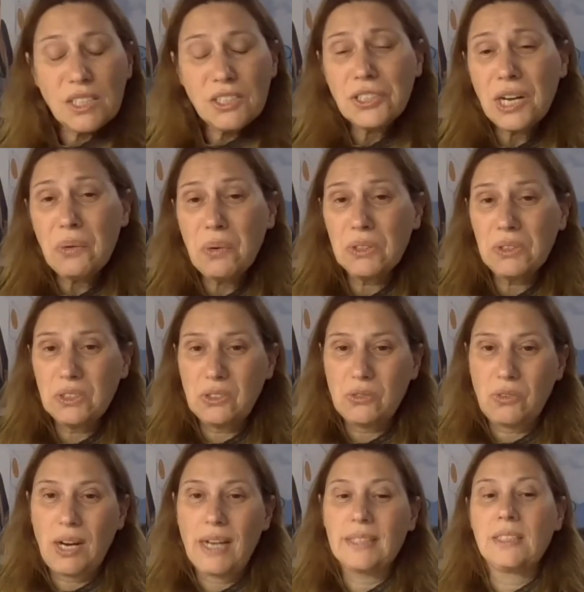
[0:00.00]
So I wanted to
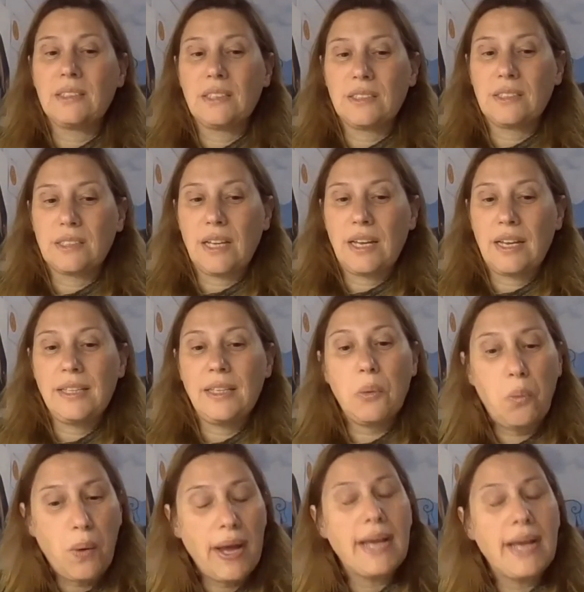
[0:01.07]
write it as in a
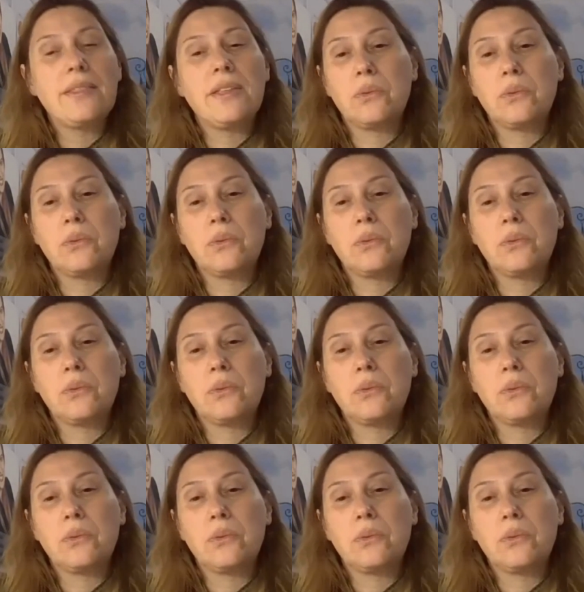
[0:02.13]
way